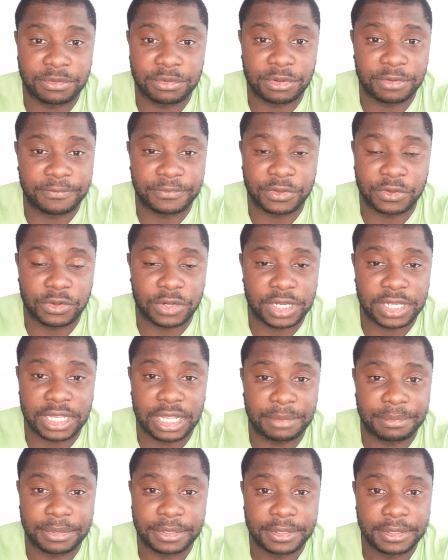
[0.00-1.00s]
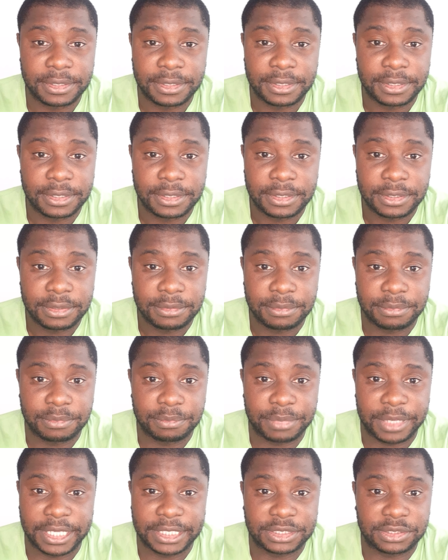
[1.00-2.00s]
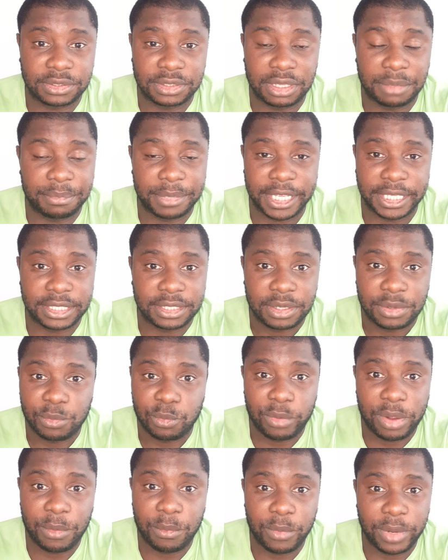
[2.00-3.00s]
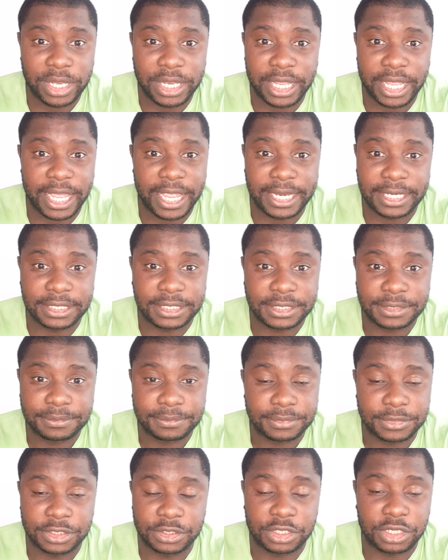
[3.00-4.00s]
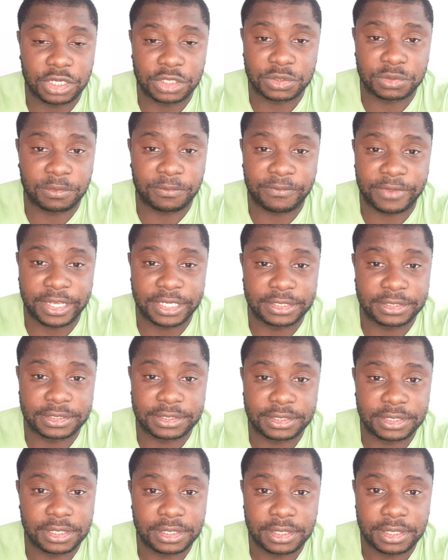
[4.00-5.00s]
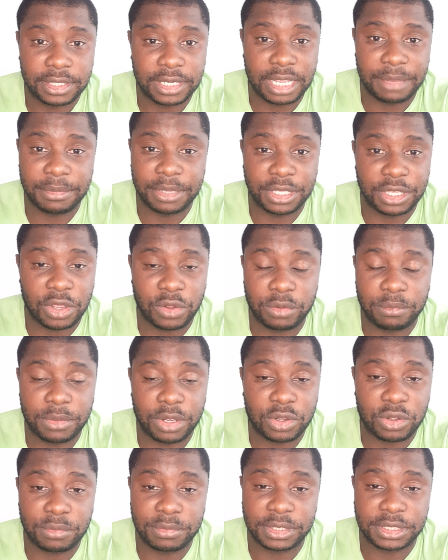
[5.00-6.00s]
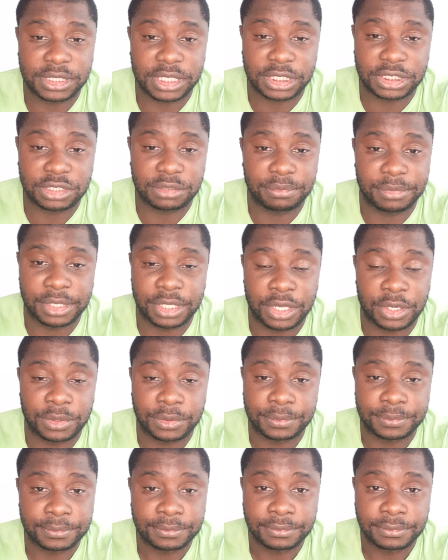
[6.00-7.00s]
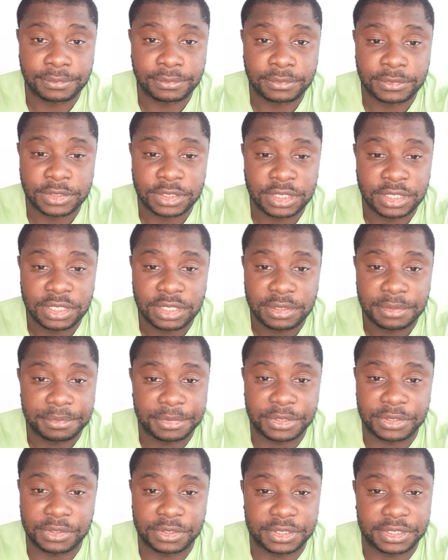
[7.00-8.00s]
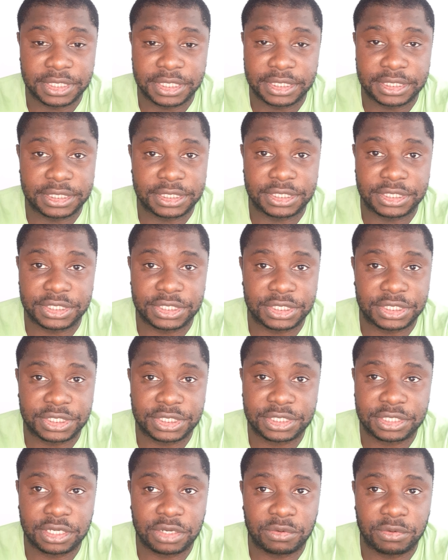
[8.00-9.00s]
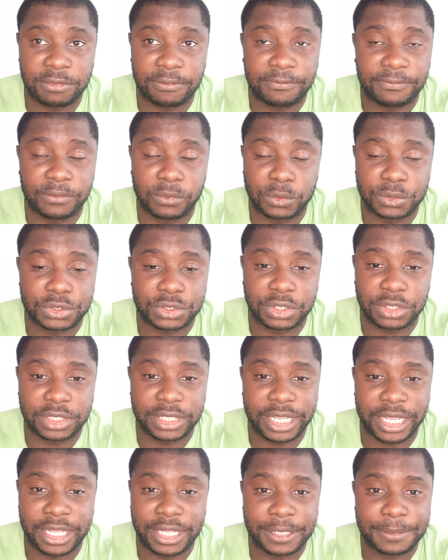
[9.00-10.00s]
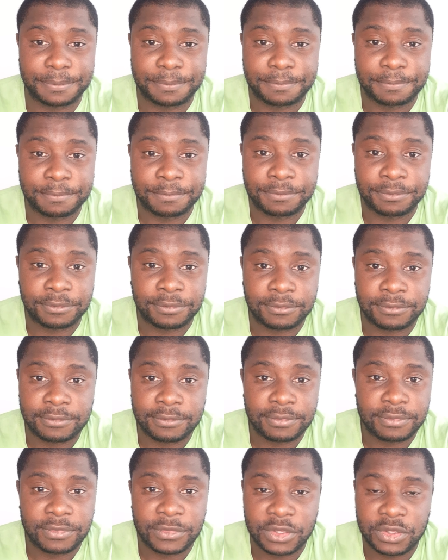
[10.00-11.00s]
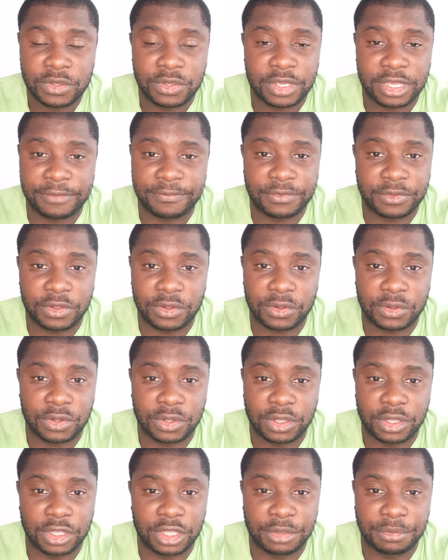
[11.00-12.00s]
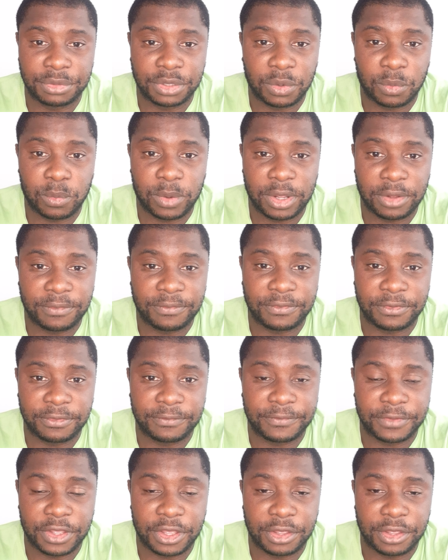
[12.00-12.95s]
of your club based on the bid. When will it end, Newcastle fans? Let me know in my comment section below, because it's just so unfortunate that you have not got the wealth of